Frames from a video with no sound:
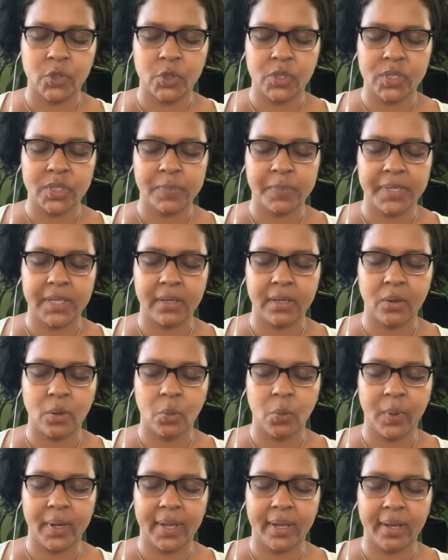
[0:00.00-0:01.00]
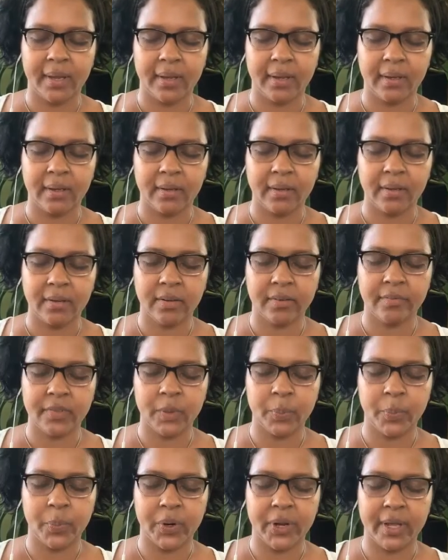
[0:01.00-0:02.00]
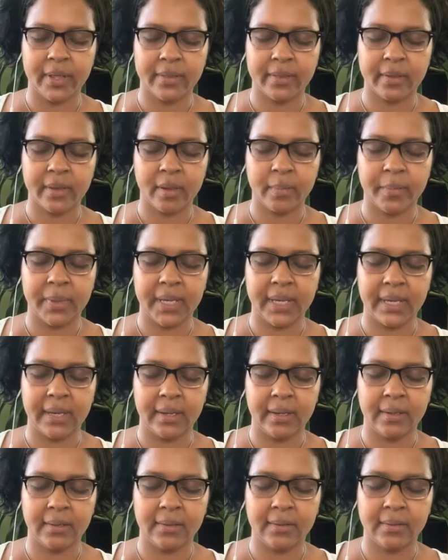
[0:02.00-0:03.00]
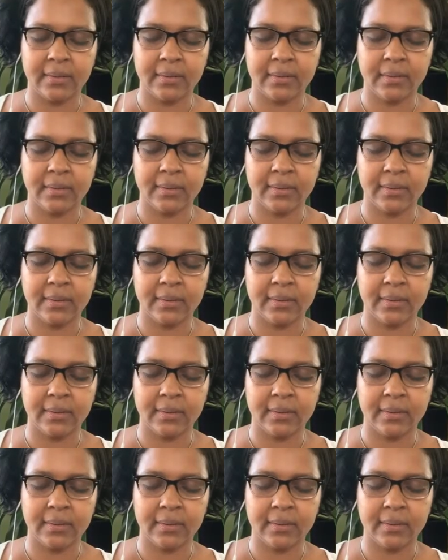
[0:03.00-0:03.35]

Just being aware of the breath coming in,